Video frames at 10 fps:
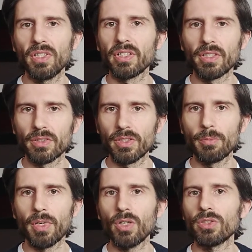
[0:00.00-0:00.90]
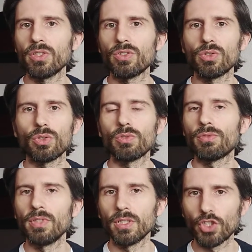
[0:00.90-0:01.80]
guilty about it. You don't
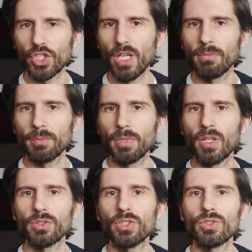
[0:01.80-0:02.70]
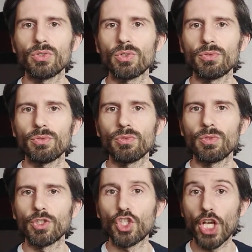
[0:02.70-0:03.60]
feel ashamed about it. You
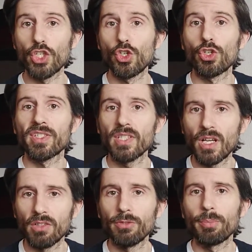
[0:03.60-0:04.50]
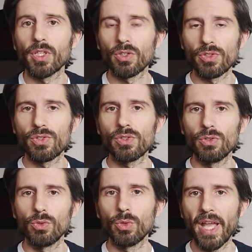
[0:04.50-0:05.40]
don't judge yourself because
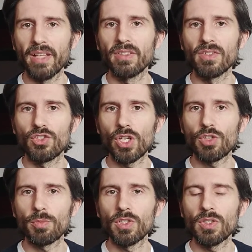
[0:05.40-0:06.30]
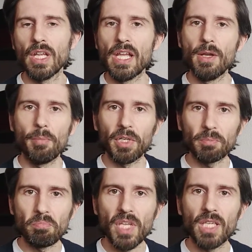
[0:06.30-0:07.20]
you had this judgment.
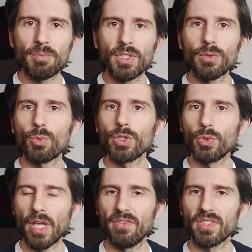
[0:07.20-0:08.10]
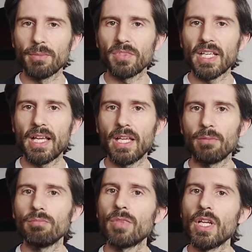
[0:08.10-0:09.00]
But maybe when you have some
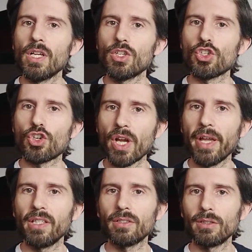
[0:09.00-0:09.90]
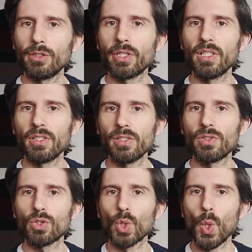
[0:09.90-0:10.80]
time, try to look at
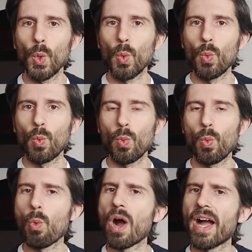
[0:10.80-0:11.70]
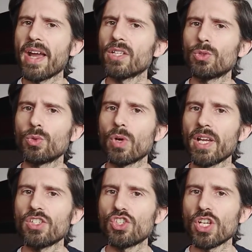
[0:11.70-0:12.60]
it. Why do
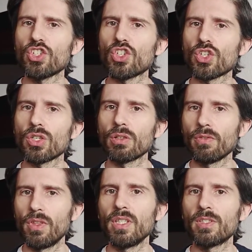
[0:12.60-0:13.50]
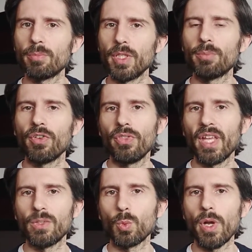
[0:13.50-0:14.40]
I judge these people
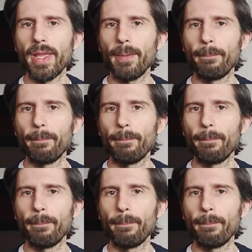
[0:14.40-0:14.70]
that way?